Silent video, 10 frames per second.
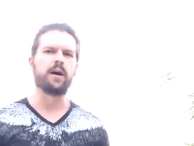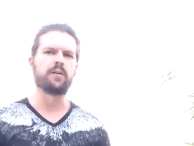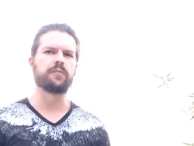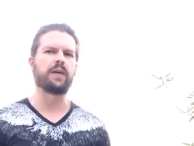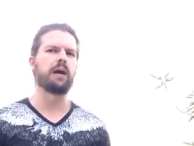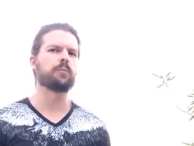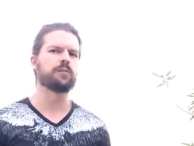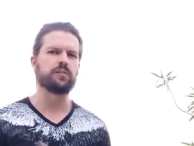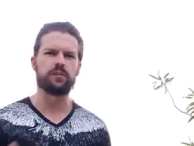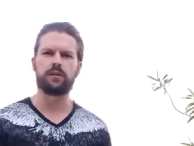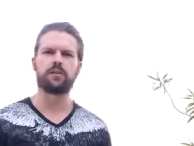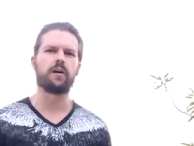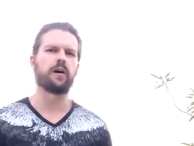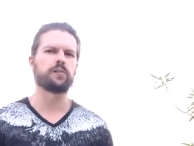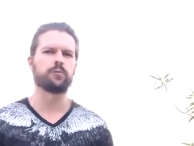of how much it's going to
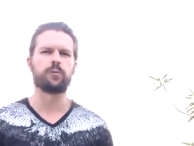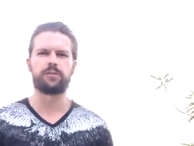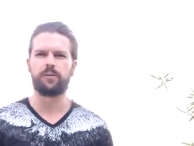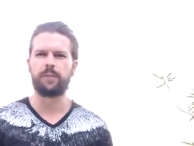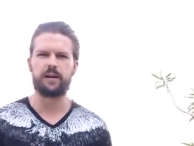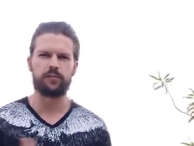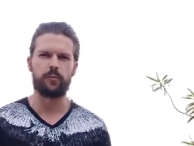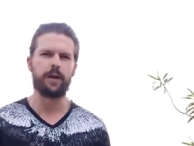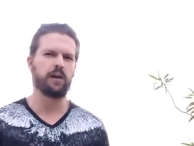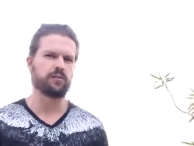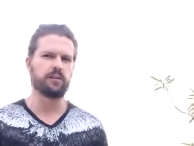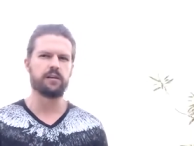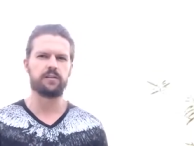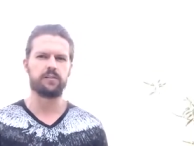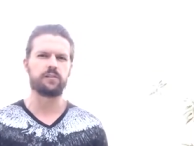cost, what the max
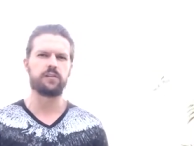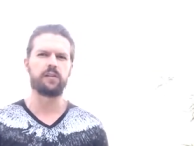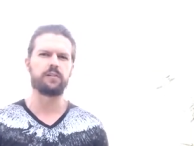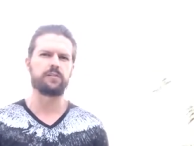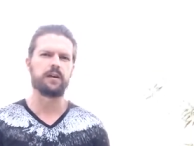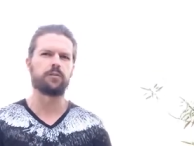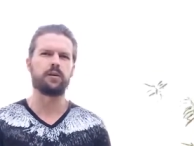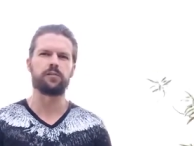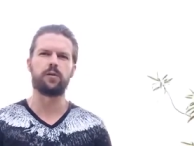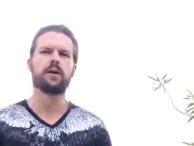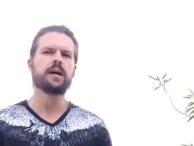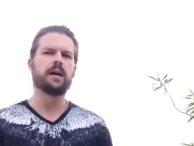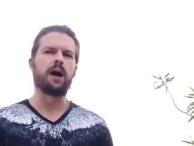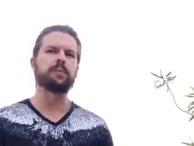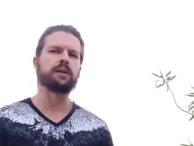capacity is, etc. So,
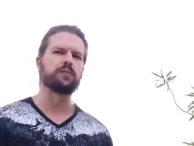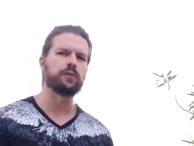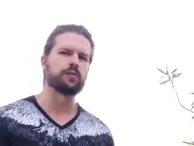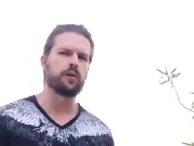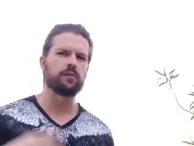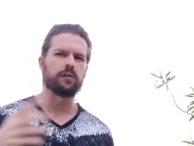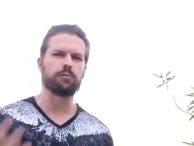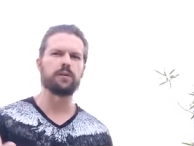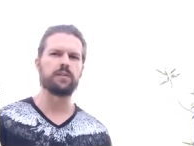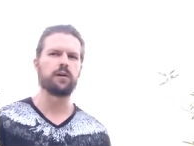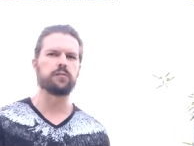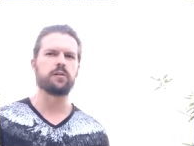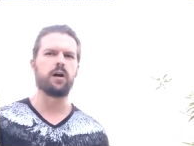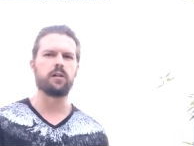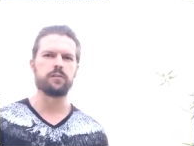I mean, if you're charging three thousand
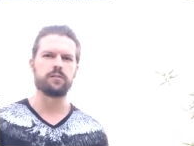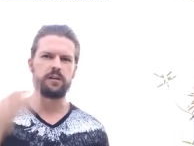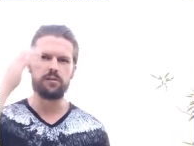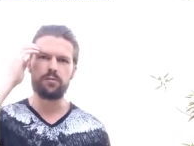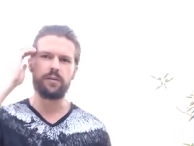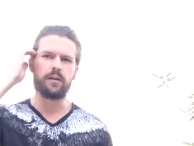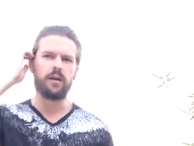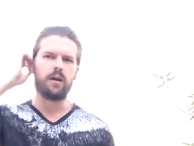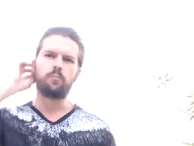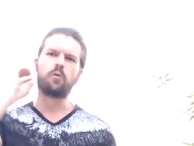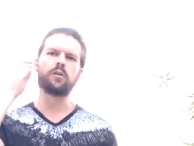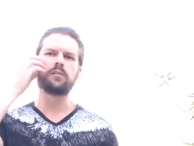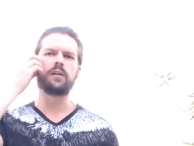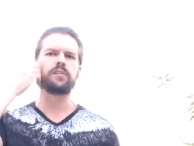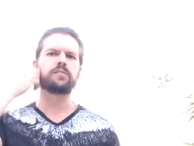dollars and you think more or
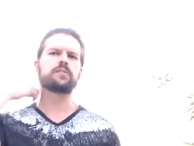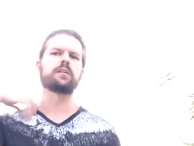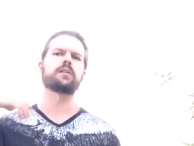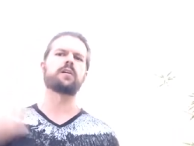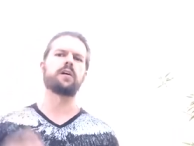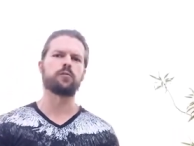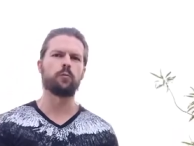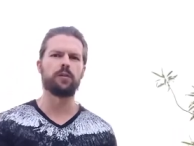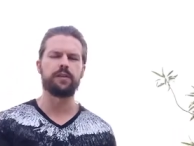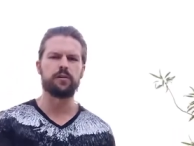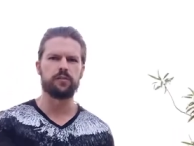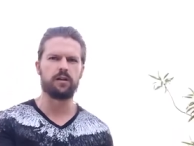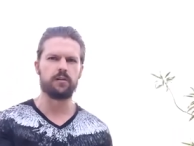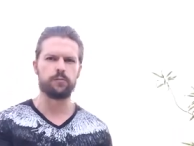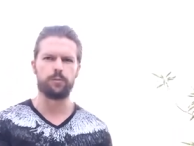less it's going to cost
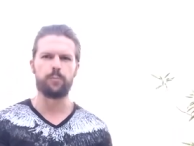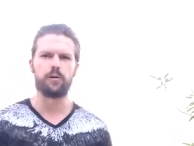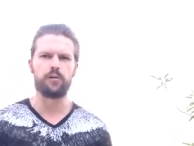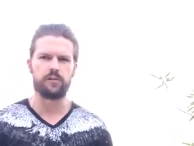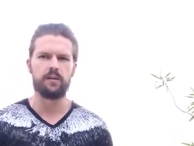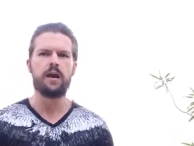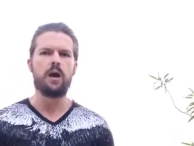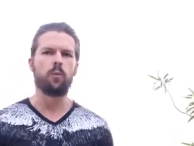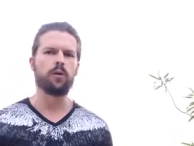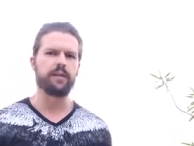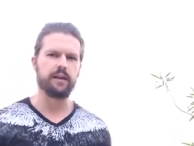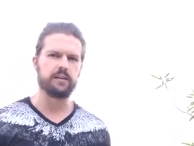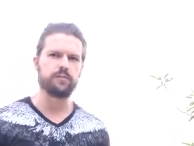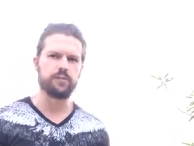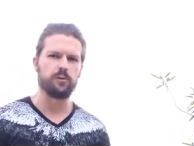$1,000 per person. Well, that
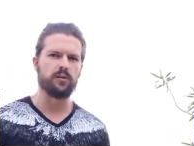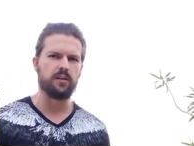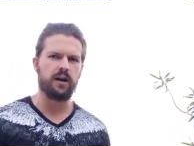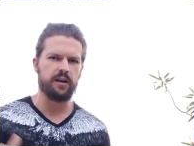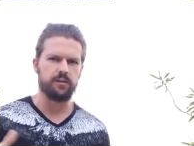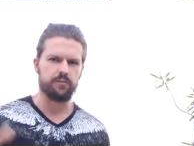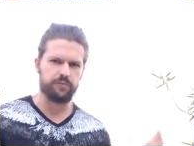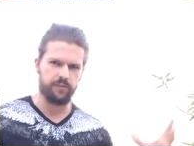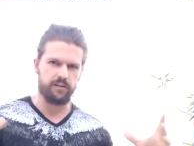gives you a lot of